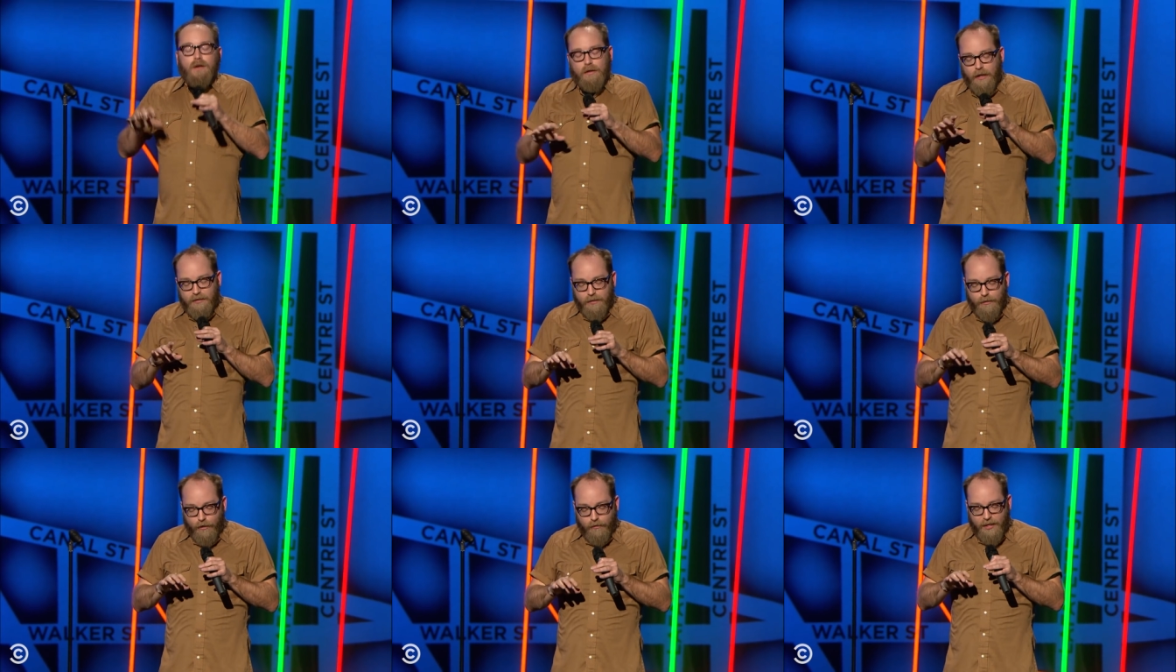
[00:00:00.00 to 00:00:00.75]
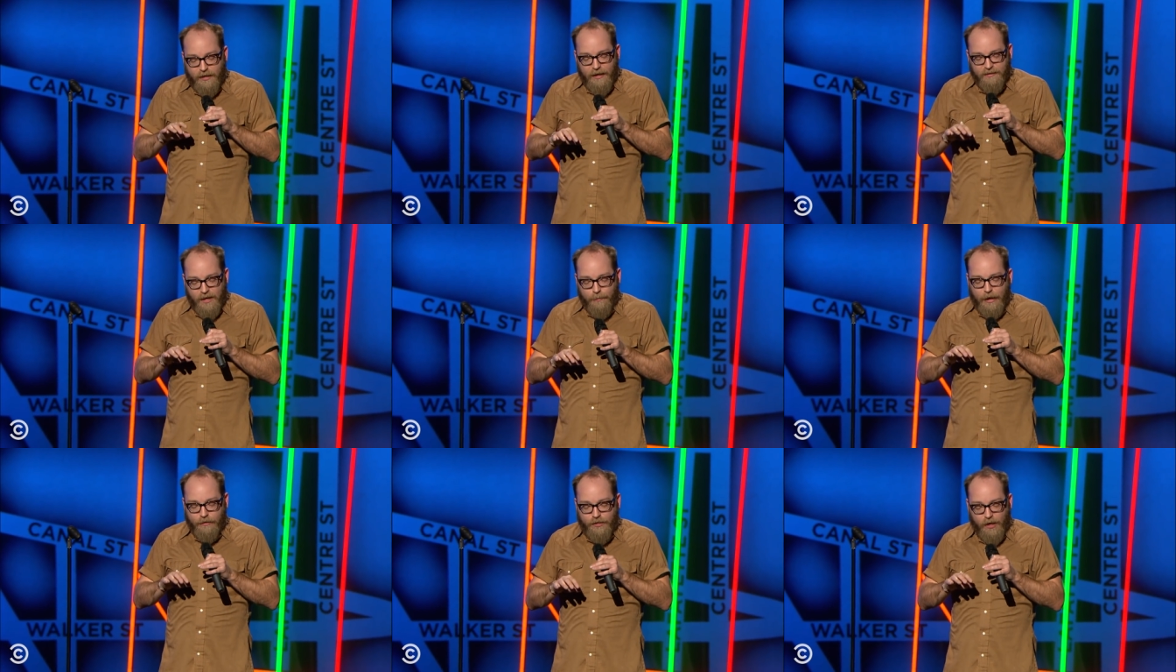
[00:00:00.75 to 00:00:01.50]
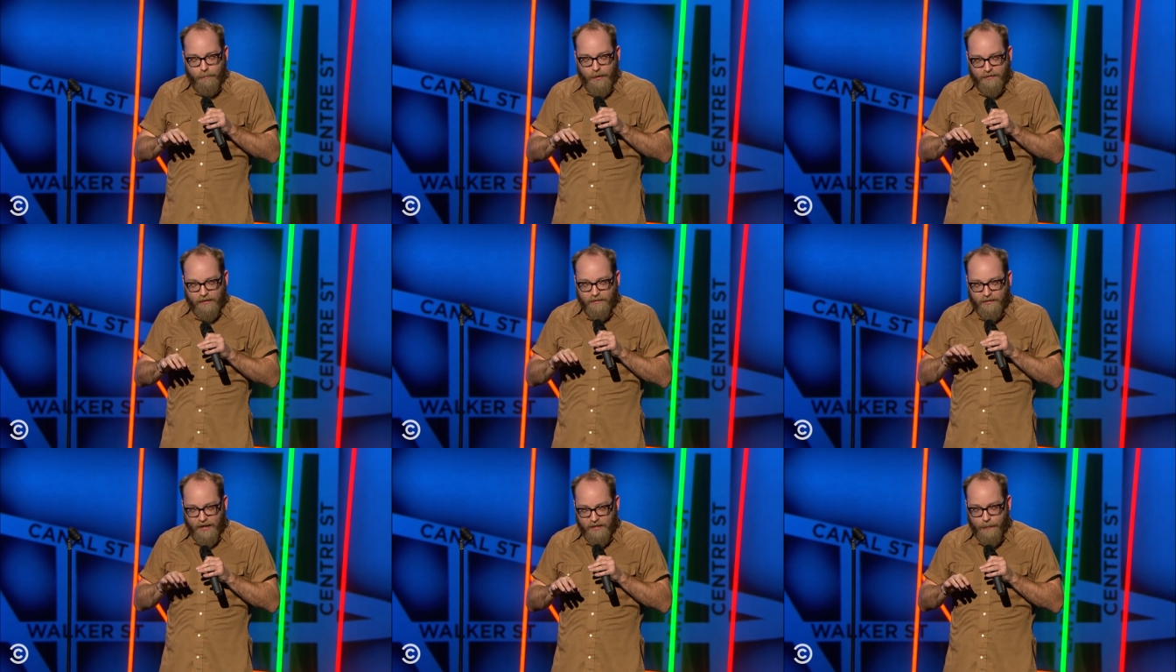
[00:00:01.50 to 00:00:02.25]
listen, dude, today's not about cheddar
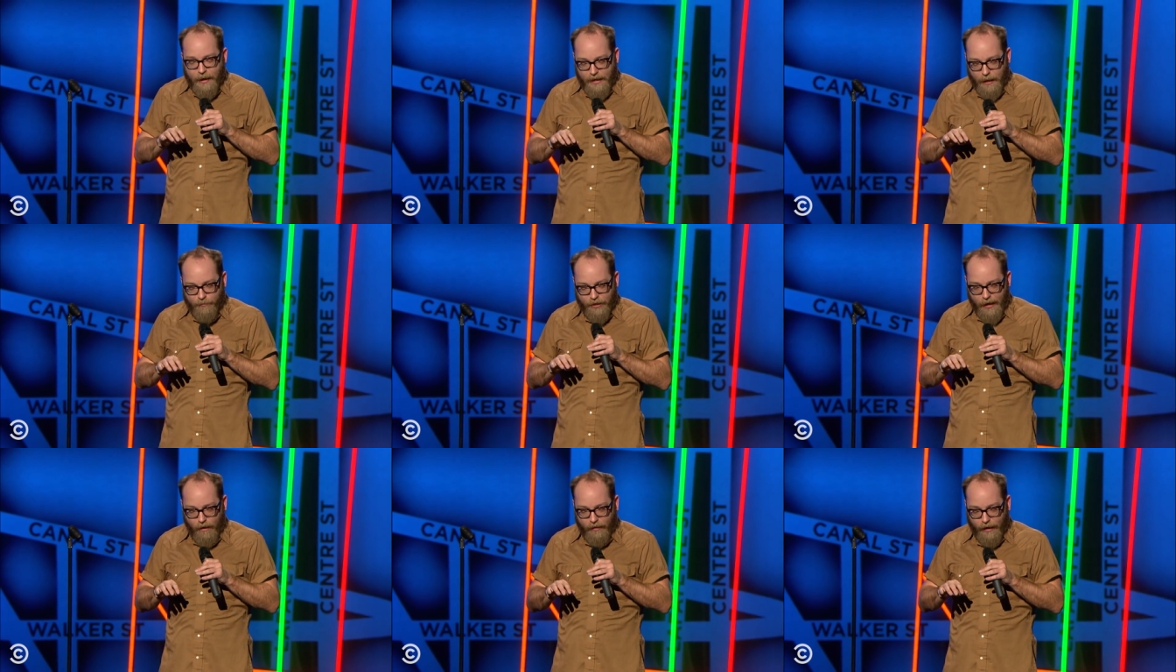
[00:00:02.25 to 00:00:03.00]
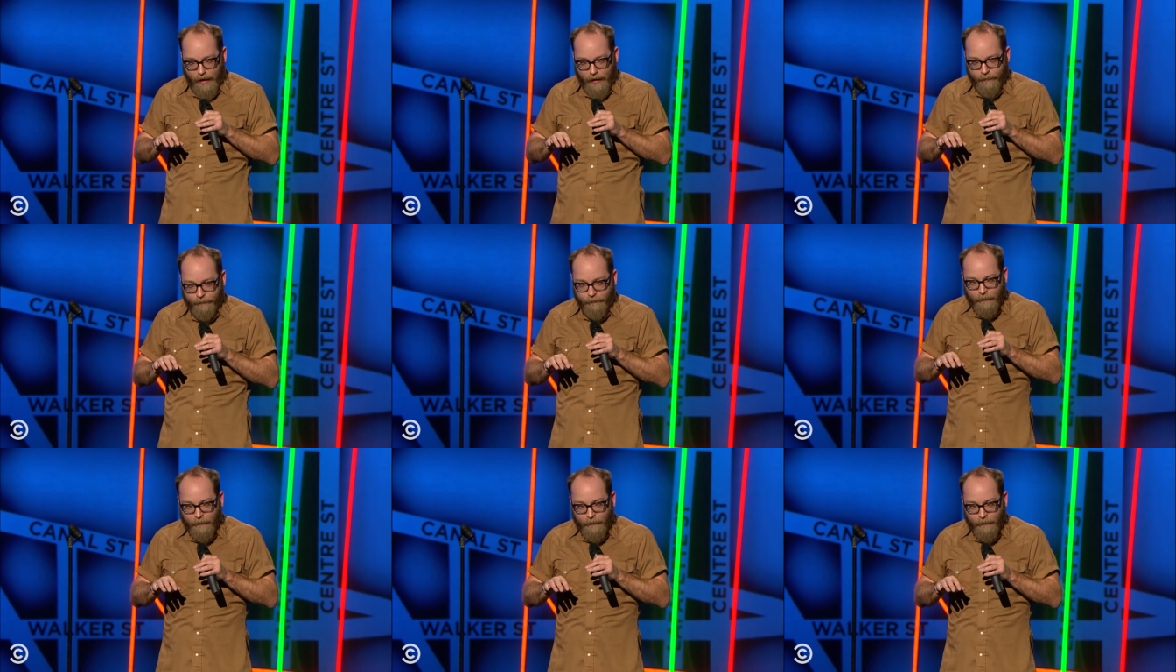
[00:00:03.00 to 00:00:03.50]
biscuits. Today's about MJ, okay?